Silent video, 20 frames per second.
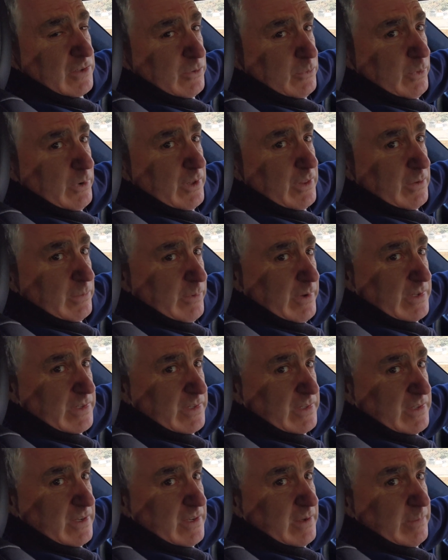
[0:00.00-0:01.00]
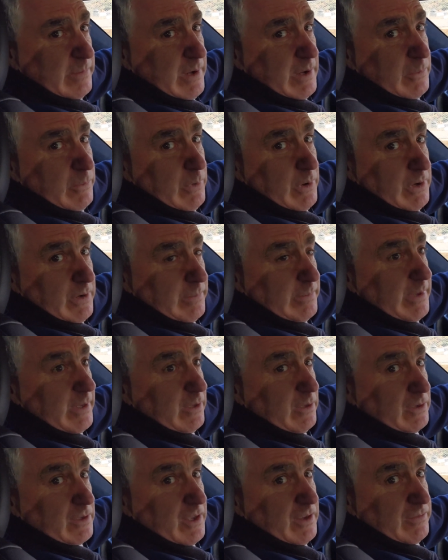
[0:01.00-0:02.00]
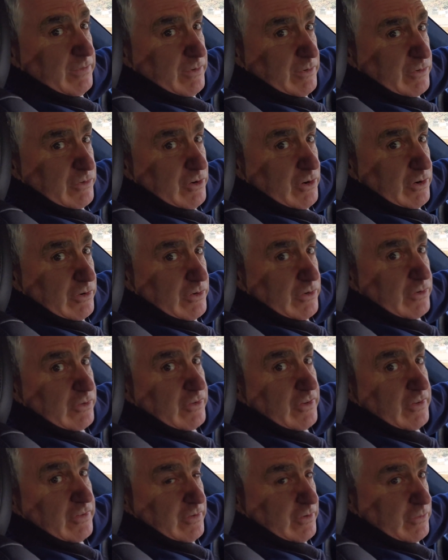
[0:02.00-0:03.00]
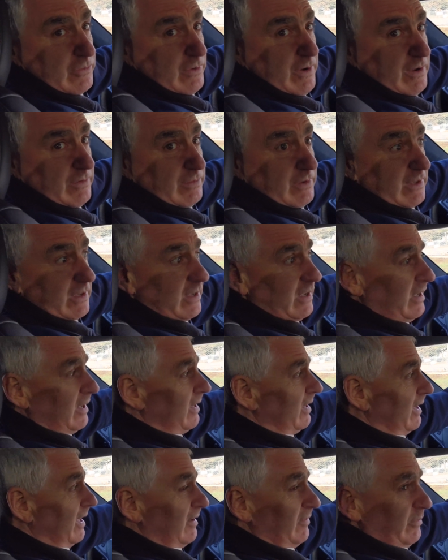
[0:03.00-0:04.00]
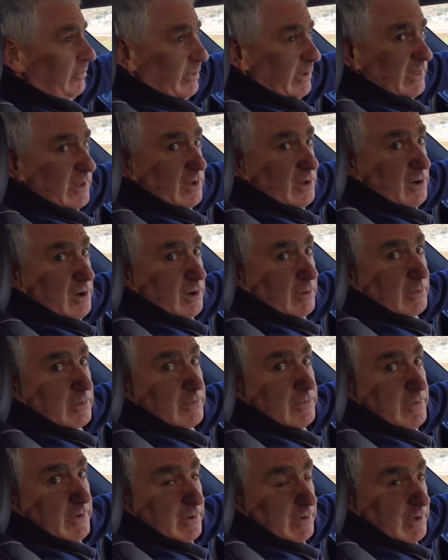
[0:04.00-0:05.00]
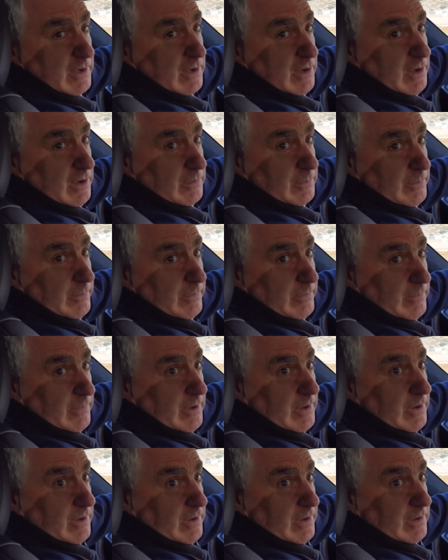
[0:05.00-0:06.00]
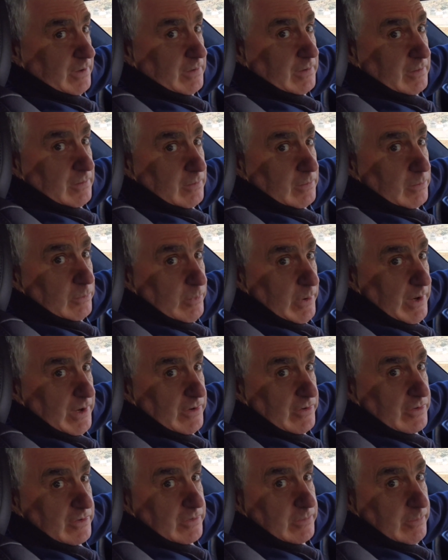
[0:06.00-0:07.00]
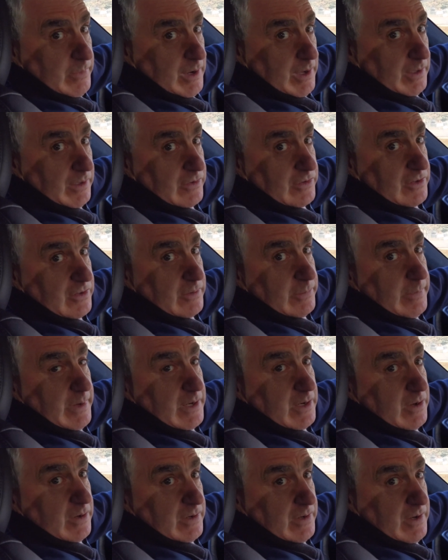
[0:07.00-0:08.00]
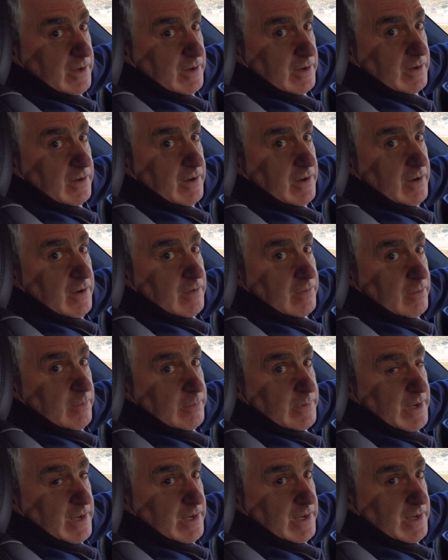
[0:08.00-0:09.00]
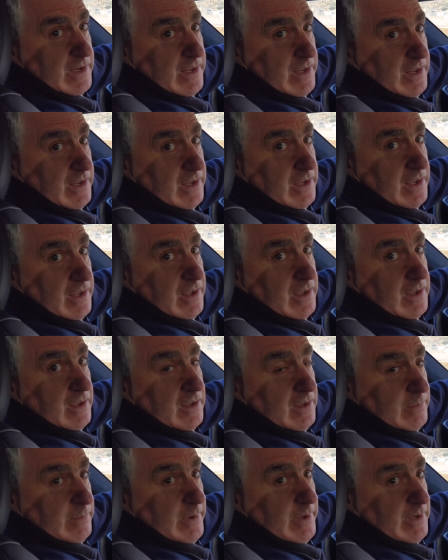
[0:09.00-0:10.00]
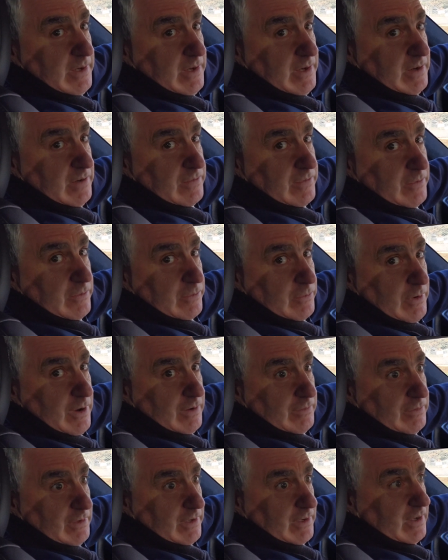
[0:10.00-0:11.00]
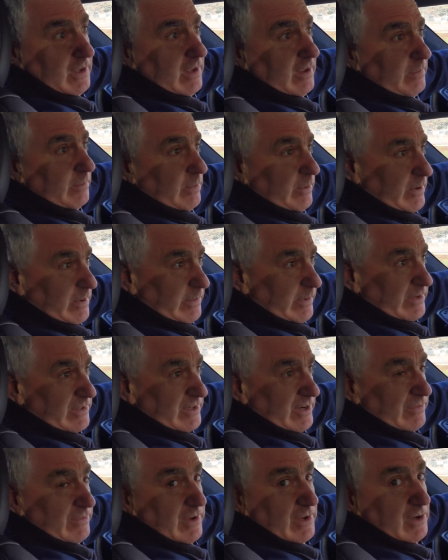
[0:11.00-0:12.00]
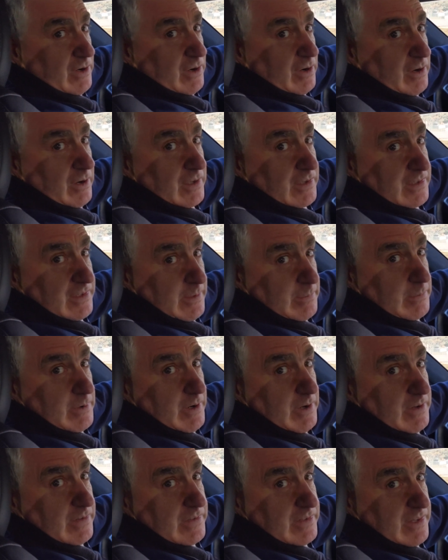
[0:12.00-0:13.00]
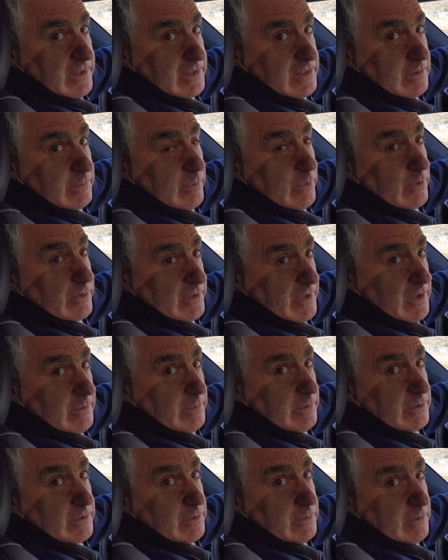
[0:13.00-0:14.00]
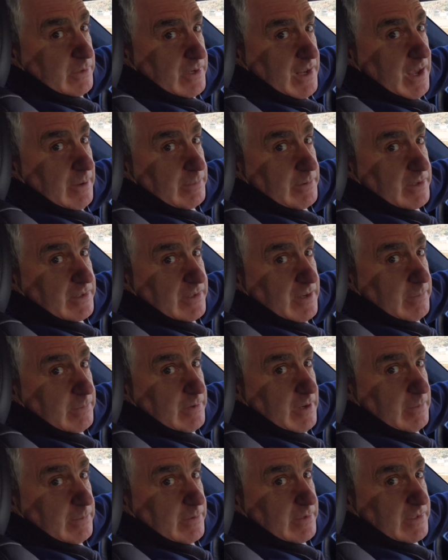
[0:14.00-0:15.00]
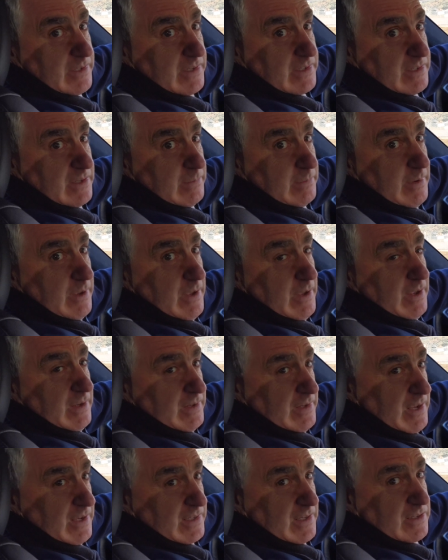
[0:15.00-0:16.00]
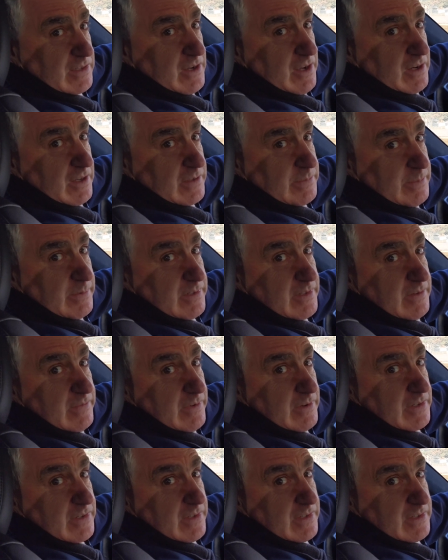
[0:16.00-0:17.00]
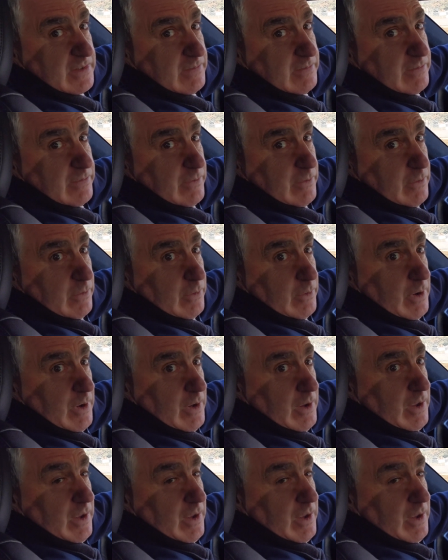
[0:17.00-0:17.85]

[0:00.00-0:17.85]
so one of the reasons that you might want to be looking for chargers is you're traveling. Even with a car with fairly long range mileage, and you may not need it from day to day, you may need it for traveling. Pretty much every car has some kind of system or is able to adapt to some type of system. Tesla's got a specific system for